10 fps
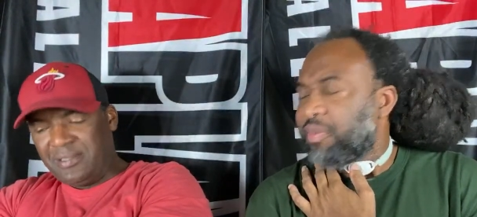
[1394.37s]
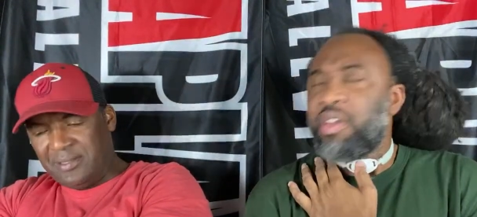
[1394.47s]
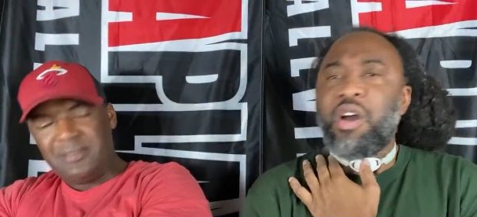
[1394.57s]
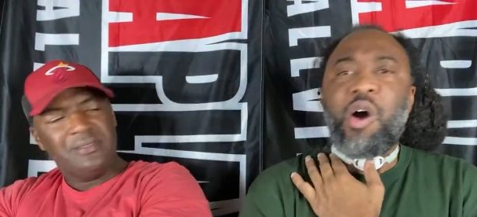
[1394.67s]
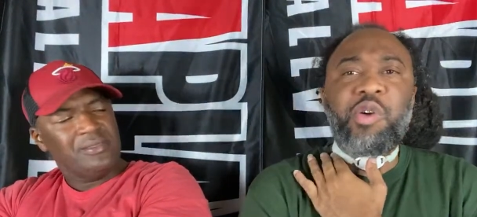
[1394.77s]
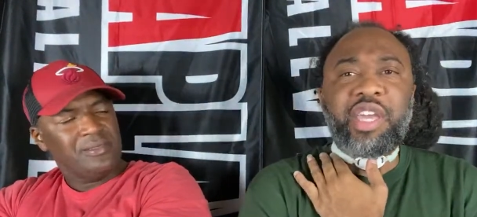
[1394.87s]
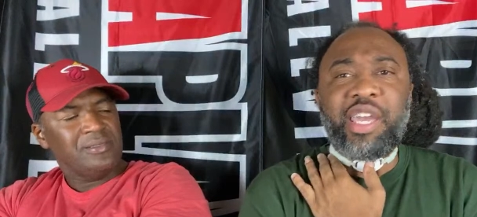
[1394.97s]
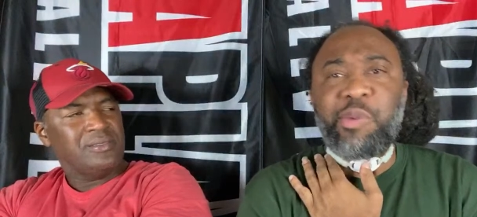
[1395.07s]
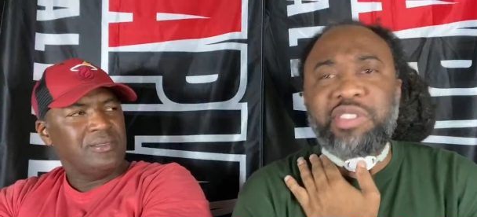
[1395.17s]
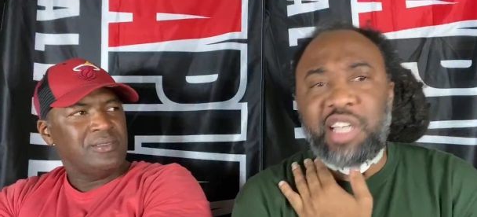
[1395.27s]
Speaker 1: Mm-hmm. Okay,
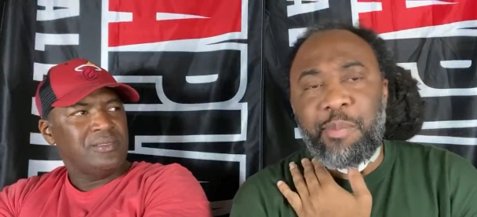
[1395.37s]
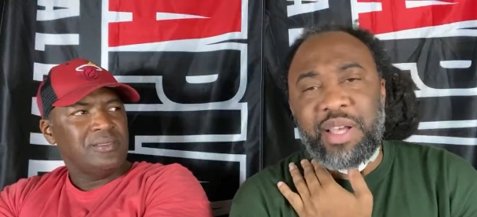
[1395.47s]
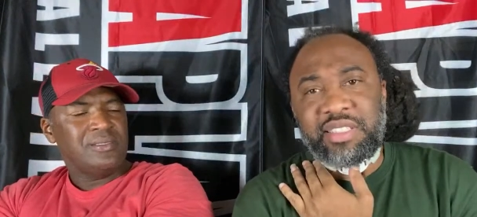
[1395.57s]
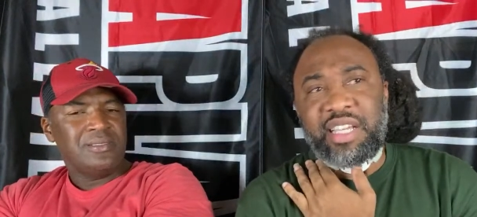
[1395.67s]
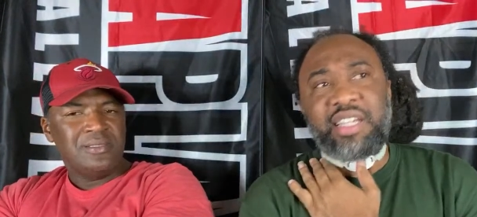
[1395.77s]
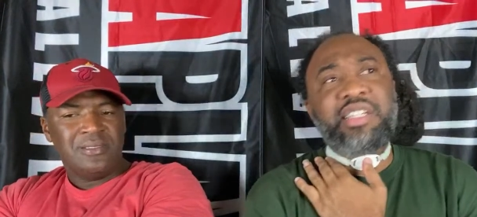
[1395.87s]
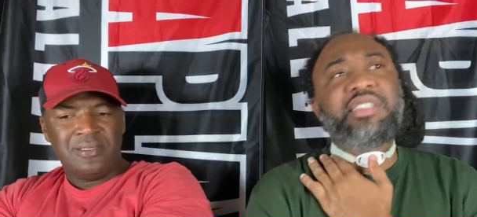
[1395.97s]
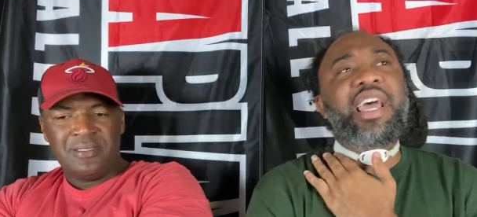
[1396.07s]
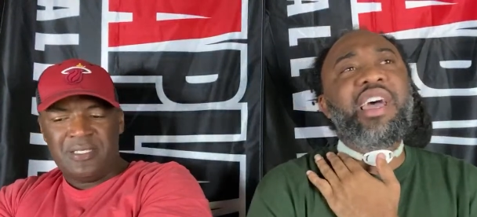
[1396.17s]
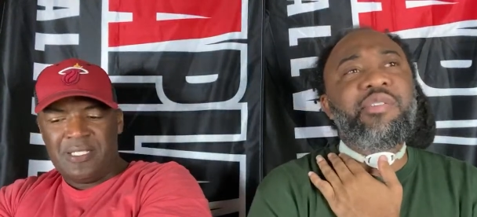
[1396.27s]
it was something I said in the
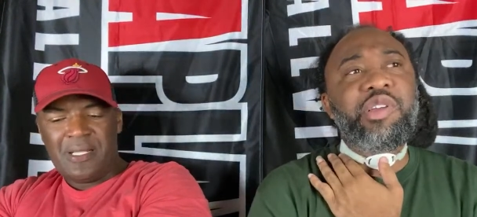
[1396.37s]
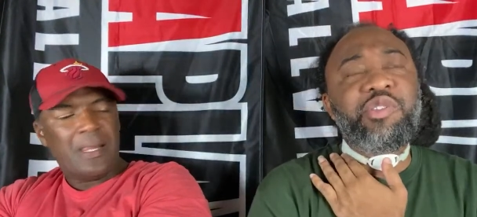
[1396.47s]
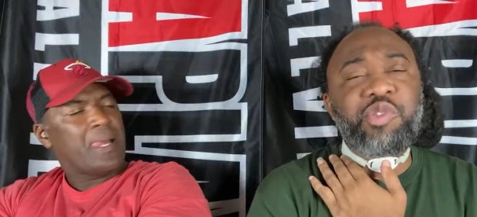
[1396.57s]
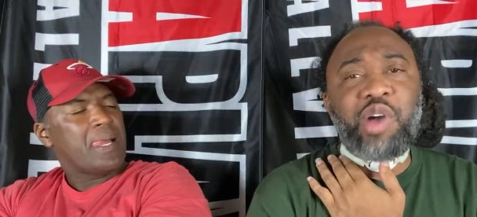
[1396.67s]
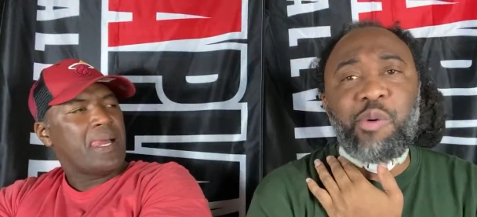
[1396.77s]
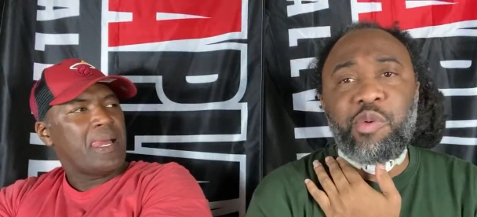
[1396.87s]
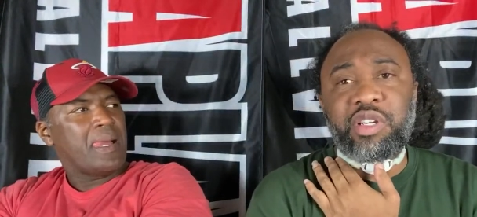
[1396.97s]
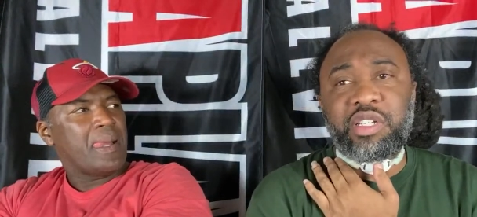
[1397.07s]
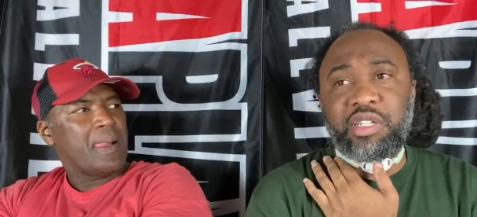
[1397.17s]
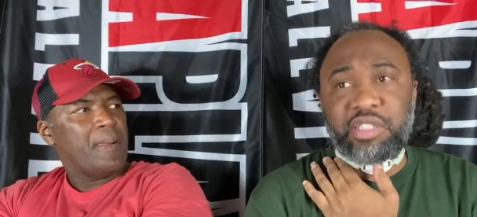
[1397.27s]
Thad interview. I want
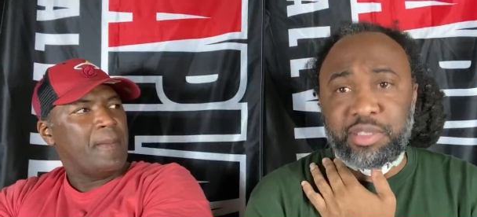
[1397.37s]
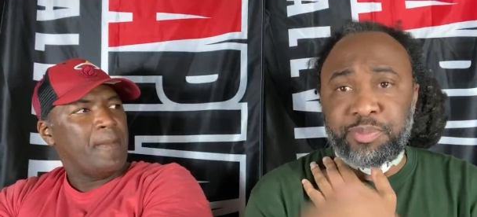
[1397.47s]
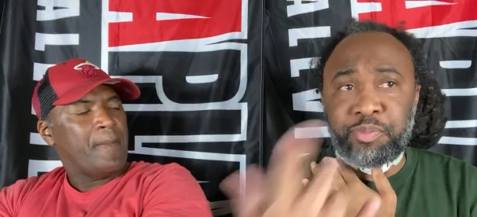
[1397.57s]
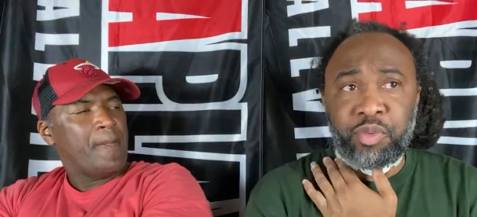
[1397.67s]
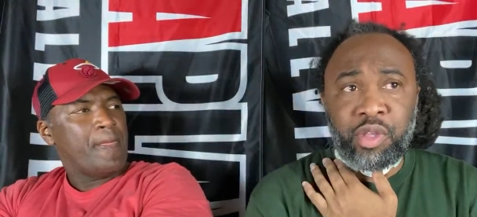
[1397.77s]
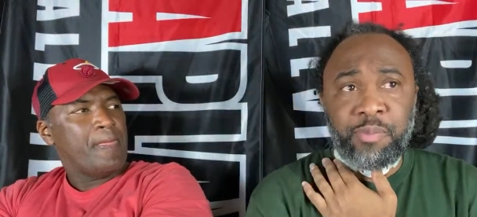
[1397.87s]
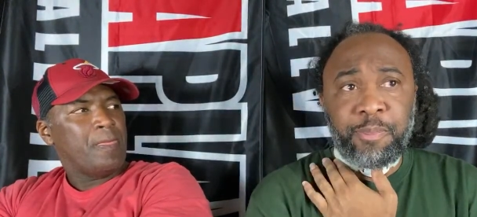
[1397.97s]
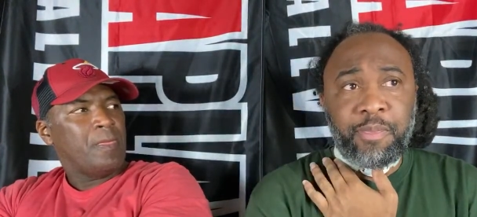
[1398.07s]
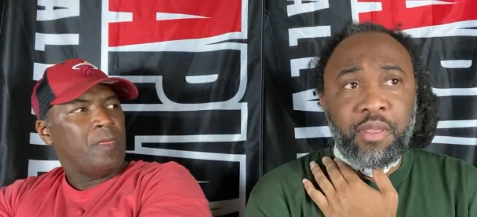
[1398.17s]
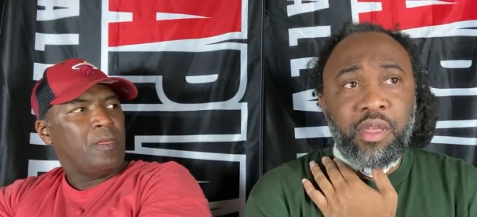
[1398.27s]
to um
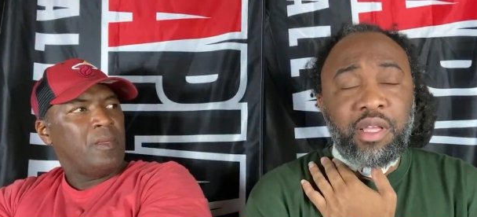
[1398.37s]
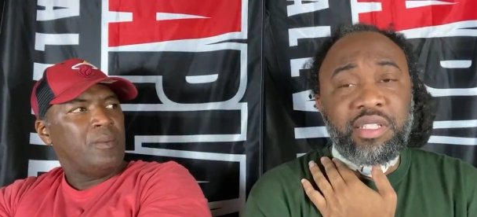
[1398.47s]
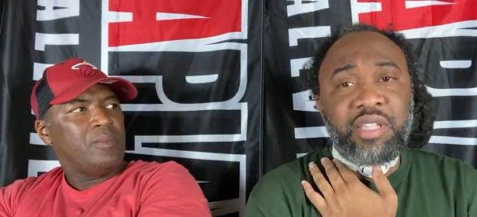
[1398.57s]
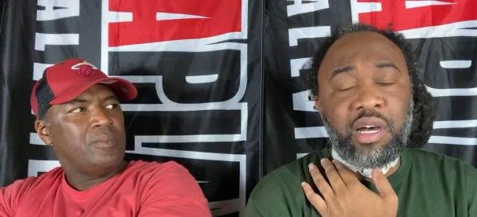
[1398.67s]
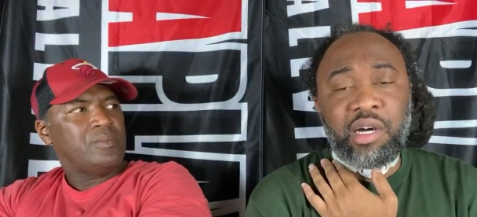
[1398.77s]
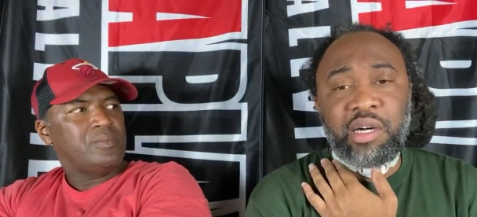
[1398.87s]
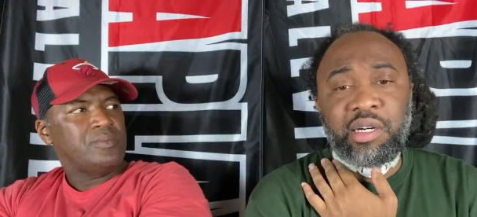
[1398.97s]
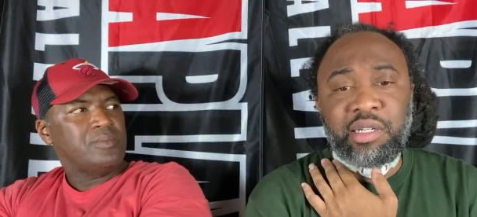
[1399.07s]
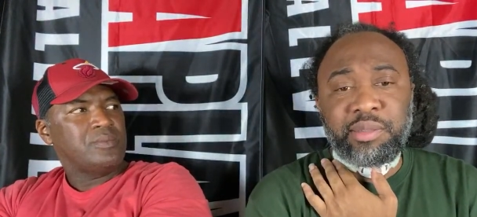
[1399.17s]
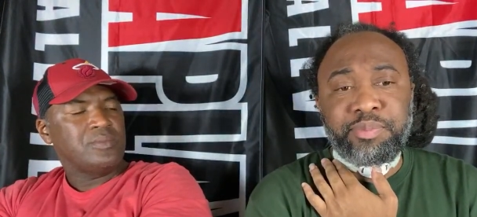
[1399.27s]

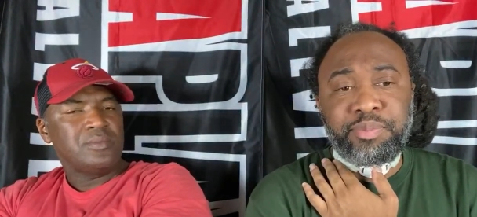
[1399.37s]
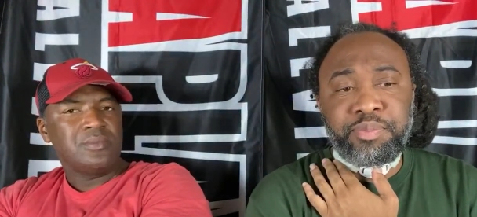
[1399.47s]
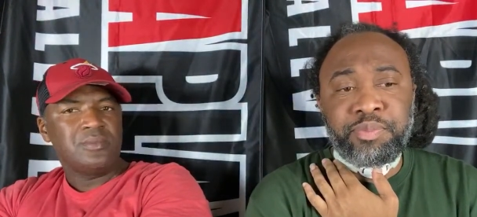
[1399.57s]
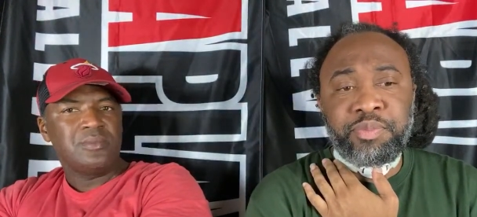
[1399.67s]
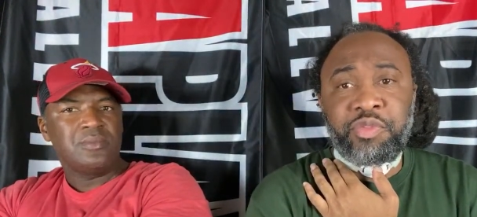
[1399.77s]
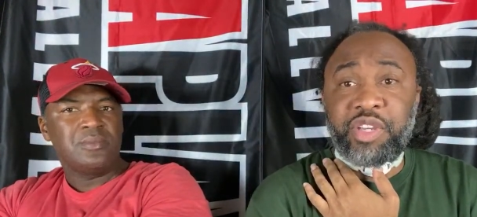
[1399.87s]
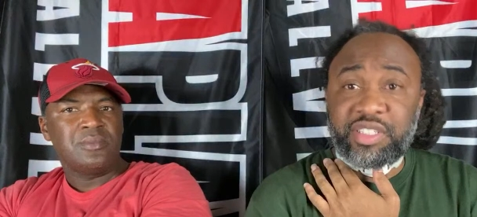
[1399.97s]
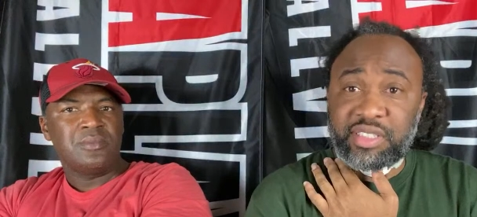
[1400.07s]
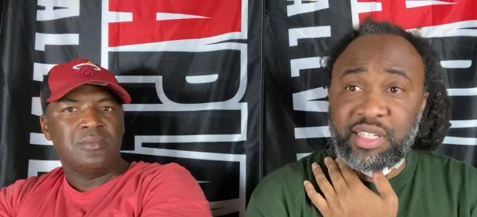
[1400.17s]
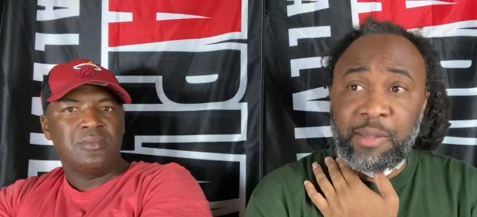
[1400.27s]
um
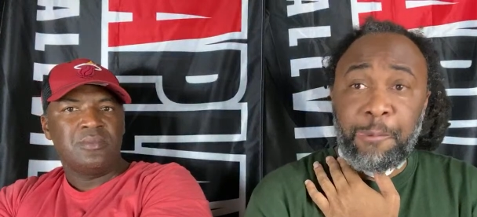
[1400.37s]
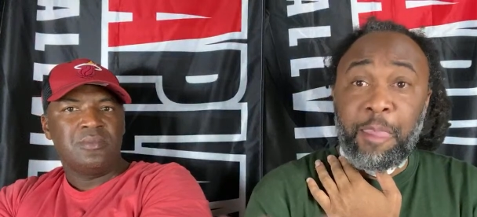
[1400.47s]
fix it